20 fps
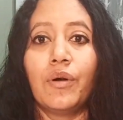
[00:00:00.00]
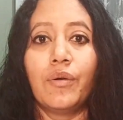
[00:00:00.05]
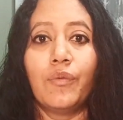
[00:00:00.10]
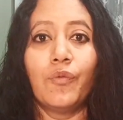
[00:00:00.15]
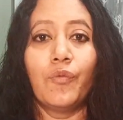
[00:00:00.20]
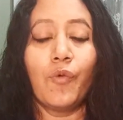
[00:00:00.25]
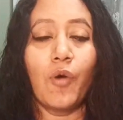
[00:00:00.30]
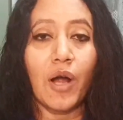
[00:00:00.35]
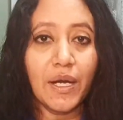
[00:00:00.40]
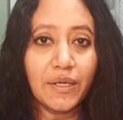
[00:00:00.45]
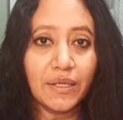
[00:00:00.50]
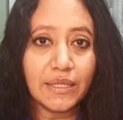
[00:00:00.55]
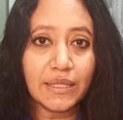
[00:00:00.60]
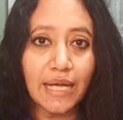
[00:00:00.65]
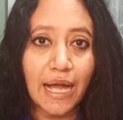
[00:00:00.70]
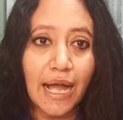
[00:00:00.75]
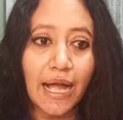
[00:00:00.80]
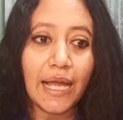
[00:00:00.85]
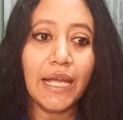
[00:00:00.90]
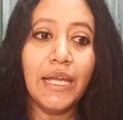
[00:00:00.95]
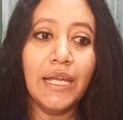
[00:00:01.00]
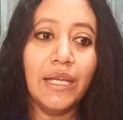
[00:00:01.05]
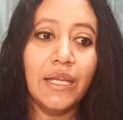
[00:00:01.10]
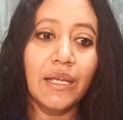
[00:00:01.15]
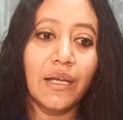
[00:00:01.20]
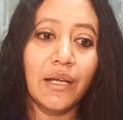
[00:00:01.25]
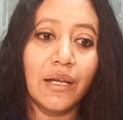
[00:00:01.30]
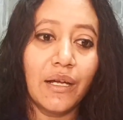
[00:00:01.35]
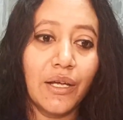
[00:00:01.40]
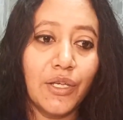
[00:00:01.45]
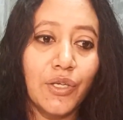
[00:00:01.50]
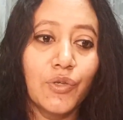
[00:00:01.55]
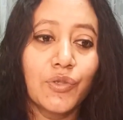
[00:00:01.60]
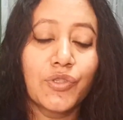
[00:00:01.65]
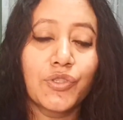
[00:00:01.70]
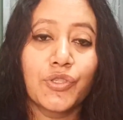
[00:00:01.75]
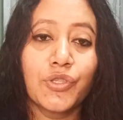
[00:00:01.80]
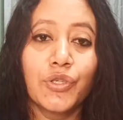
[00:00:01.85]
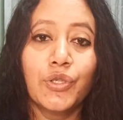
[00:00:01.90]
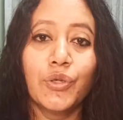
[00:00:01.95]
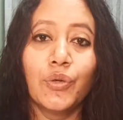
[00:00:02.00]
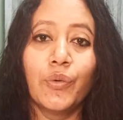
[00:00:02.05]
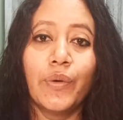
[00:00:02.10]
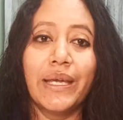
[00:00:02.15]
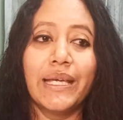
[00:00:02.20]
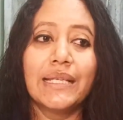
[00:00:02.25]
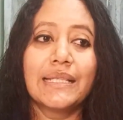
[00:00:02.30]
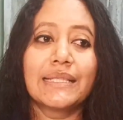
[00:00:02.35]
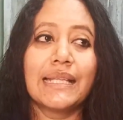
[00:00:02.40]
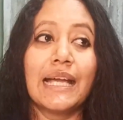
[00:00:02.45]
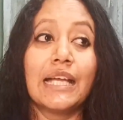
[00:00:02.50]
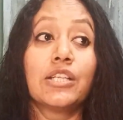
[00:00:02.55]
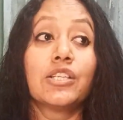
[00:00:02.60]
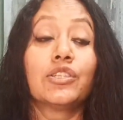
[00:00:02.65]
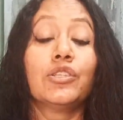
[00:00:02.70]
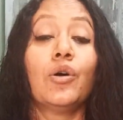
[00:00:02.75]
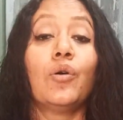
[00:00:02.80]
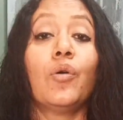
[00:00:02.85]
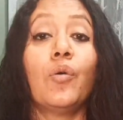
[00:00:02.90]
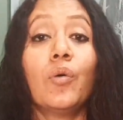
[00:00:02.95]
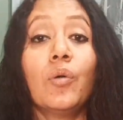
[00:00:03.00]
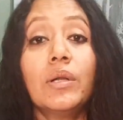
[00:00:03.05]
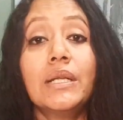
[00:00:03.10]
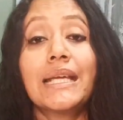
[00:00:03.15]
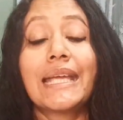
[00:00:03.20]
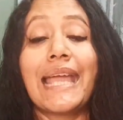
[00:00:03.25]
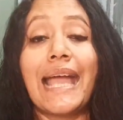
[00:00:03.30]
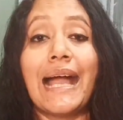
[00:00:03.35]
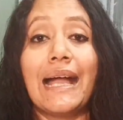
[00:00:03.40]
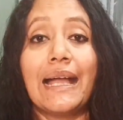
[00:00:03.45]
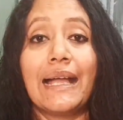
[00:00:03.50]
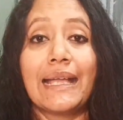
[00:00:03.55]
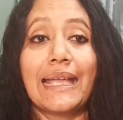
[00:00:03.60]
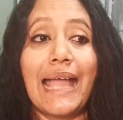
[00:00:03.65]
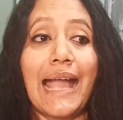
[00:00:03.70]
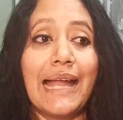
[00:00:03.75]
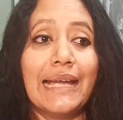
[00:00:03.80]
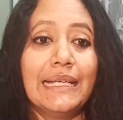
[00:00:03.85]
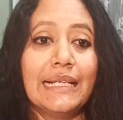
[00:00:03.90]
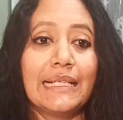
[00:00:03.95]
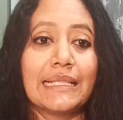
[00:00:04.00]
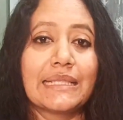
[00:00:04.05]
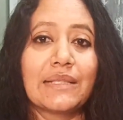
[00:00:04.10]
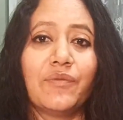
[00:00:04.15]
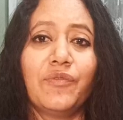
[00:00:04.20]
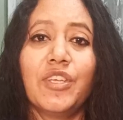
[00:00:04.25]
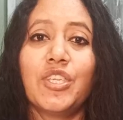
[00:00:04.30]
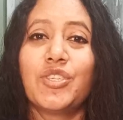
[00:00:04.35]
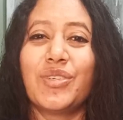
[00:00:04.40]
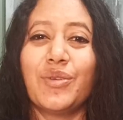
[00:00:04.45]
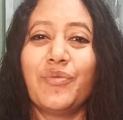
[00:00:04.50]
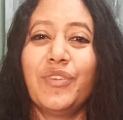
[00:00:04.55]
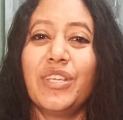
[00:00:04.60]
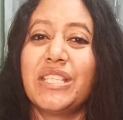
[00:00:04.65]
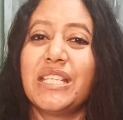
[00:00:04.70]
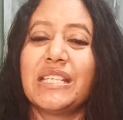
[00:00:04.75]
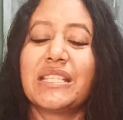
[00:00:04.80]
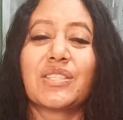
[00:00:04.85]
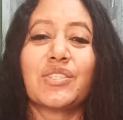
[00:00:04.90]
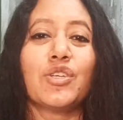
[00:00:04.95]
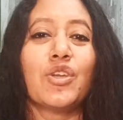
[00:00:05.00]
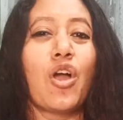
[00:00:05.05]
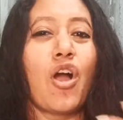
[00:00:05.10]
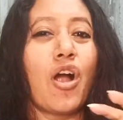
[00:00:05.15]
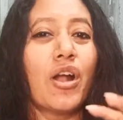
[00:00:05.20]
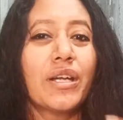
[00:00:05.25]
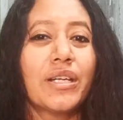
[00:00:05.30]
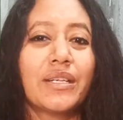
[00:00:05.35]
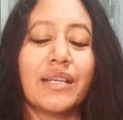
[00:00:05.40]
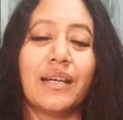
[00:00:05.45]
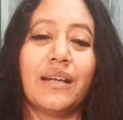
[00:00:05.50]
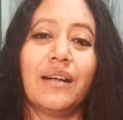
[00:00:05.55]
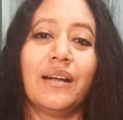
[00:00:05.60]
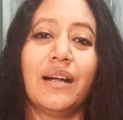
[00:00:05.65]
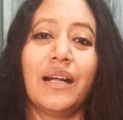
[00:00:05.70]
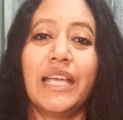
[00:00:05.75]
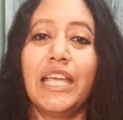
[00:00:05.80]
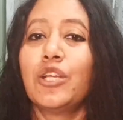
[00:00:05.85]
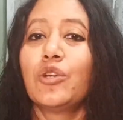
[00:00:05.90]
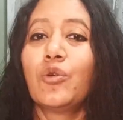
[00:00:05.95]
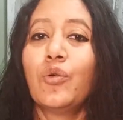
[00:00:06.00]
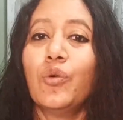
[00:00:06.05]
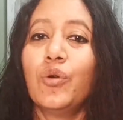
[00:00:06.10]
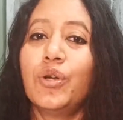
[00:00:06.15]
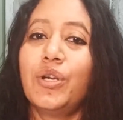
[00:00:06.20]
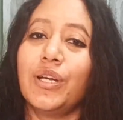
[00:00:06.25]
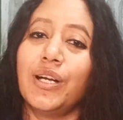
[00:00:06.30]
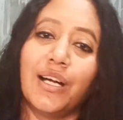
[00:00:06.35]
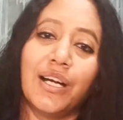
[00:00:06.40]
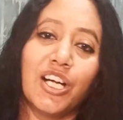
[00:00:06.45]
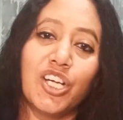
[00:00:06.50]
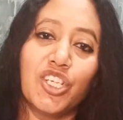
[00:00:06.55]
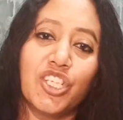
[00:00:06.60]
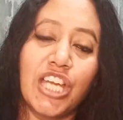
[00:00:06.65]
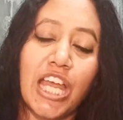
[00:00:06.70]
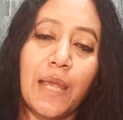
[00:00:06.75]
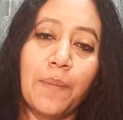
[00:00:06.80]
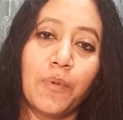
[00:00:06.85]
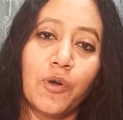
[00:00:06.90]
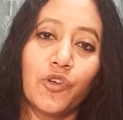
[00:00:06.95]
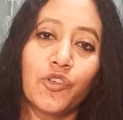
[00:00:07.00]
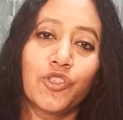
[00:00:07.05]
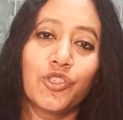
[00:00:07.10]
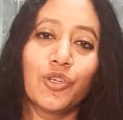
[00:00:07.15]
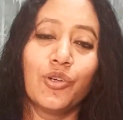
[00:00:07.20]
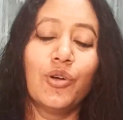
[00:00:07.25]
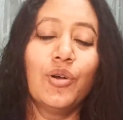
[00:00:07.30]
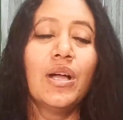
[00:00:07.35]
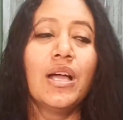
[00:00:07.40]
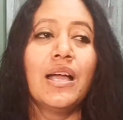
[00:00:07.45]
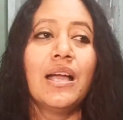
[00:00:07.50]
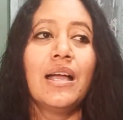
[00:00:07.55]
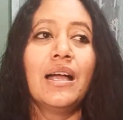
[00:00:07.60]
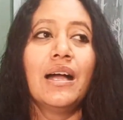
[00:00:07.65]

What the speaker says: What I used to do is that the old candles which is not in good shape also,